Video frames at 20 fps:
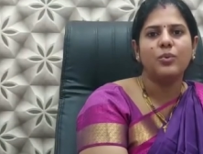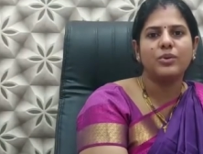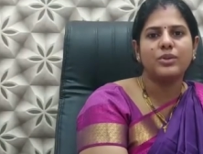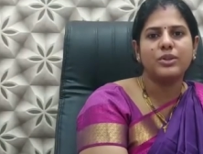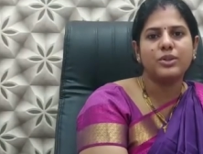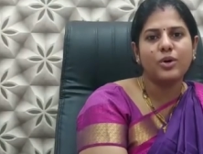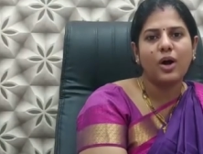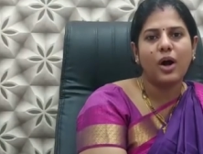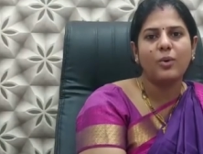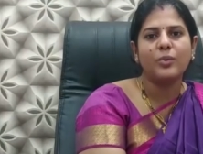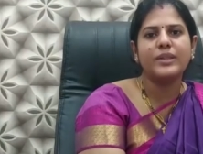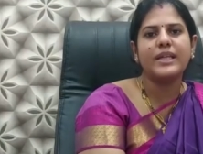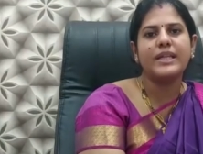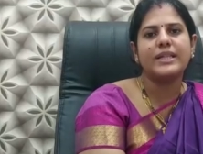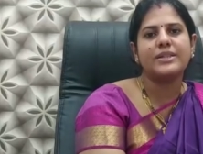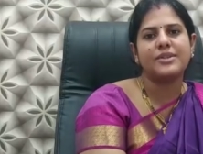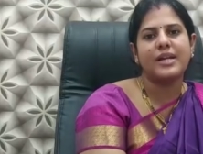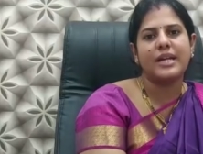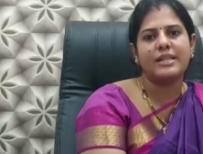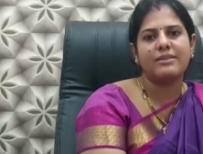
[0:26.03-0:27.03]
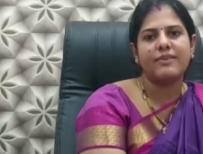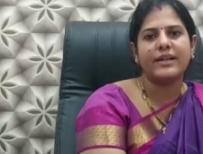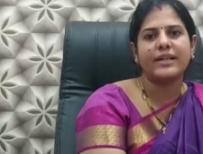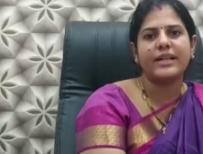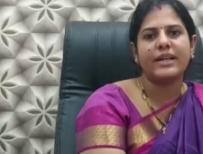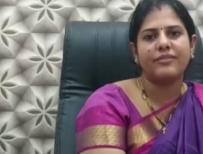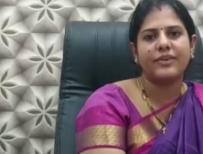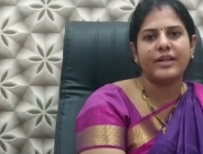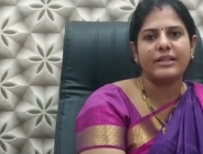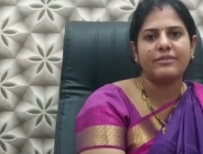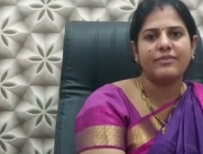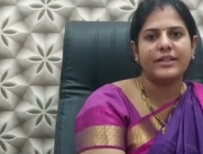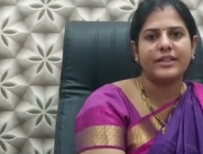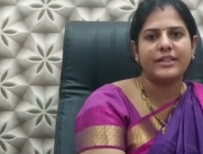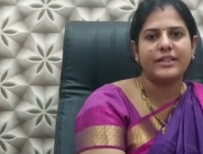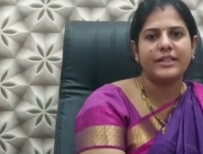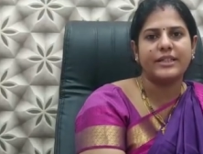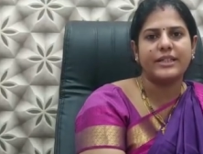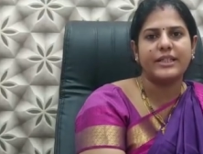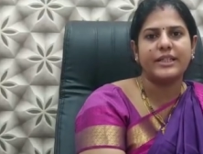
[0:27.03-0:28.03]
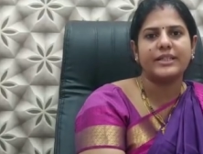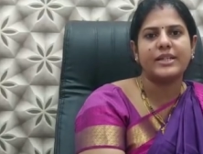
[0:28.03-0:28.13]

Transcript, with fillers: So how these transfat affects fertility?